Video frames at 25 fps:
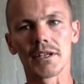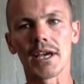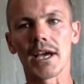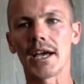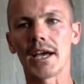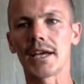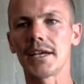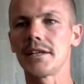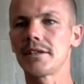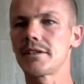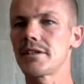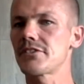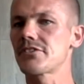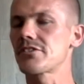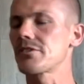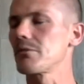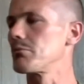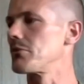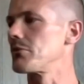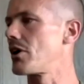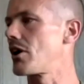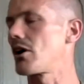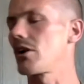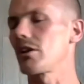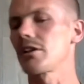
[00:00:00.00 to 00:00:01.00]
Yeah, he did
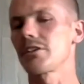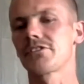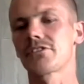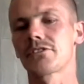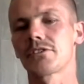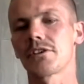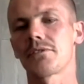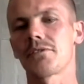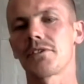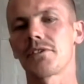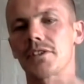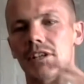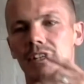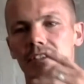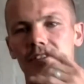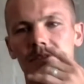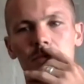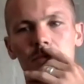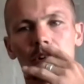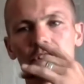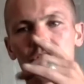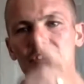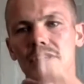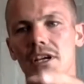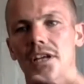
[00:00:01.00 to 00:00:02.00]
some gnarly stuff on that
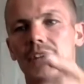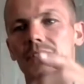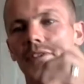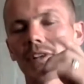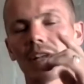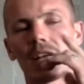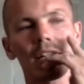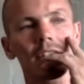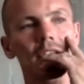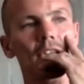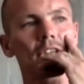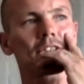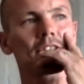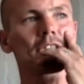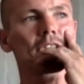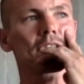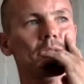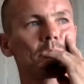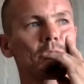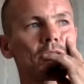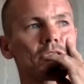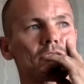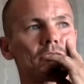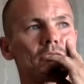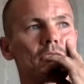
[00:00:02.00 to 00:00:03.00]
spot. Chad Fernandez
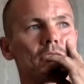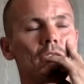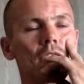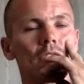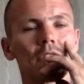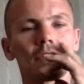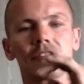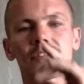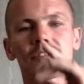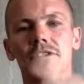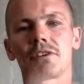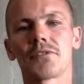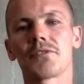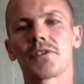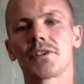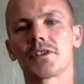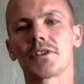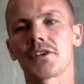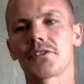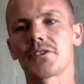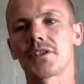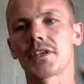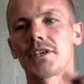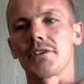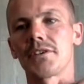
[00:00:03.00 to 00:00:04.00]
a bunch of gnarly stuff on mm-hmm.
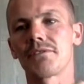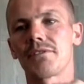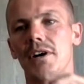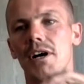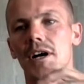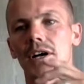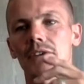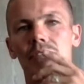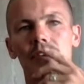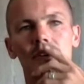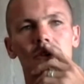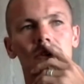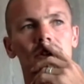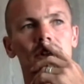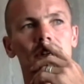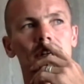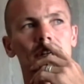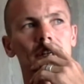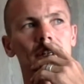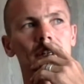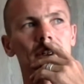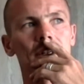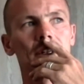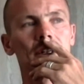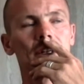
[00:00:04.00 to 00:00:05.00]
that. I think he five oh'd
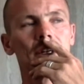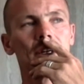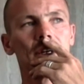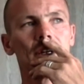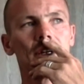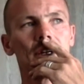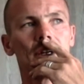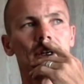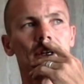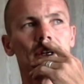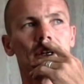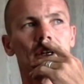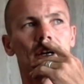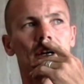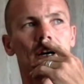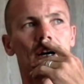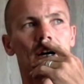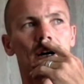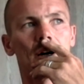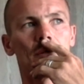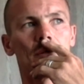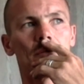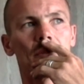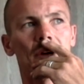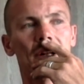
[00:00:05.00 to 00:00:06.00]
it. And
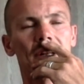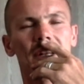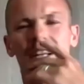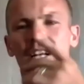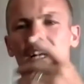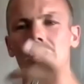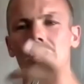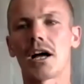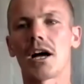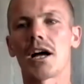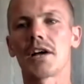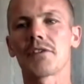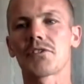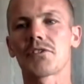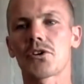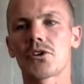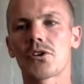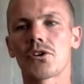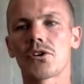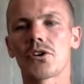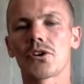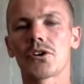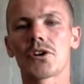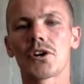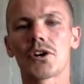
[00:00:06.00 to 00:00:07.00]
um, I think Clive
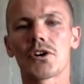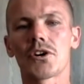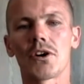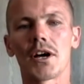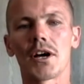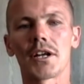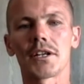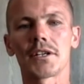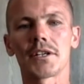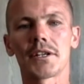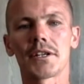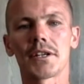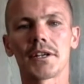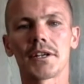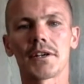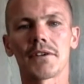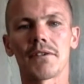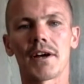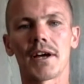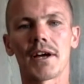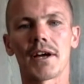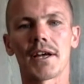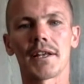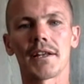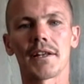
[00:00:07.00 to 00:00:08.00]
Crooker grinded it,
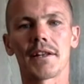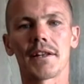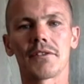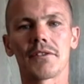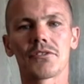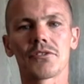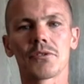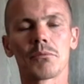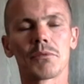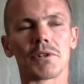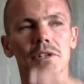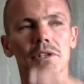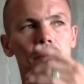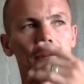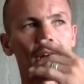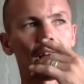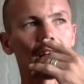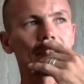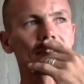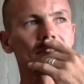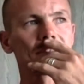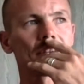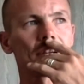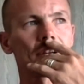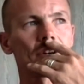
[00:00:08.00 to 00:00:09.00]
right? Yeah. Somebody
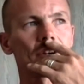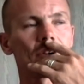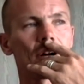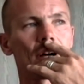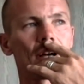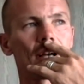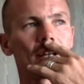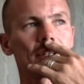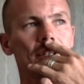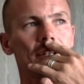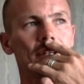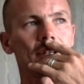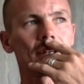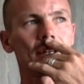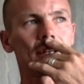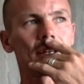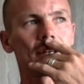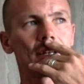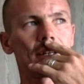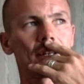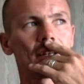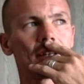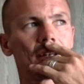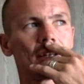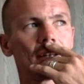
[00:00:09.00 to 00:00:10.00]
oh, yeah. grinded
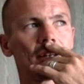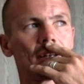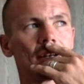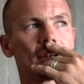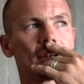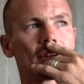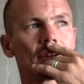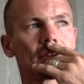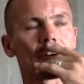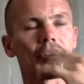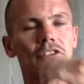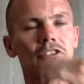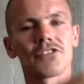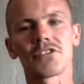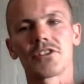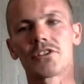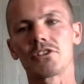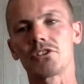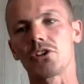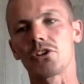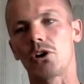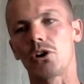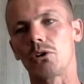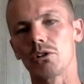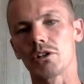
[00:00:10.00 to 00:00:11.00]
it.
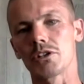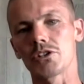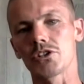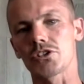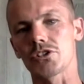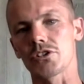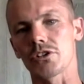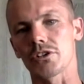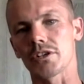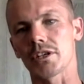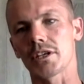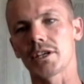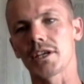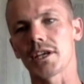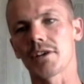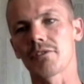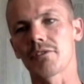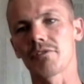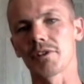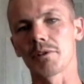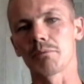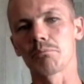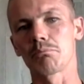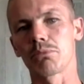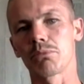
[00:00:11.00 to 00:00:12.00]
Dustin Dolan should have kick
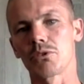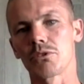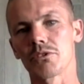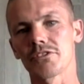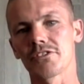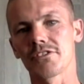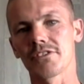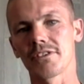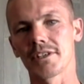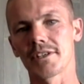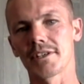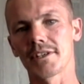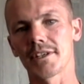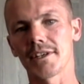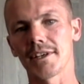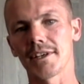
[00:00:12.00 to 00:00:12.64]
flip board slid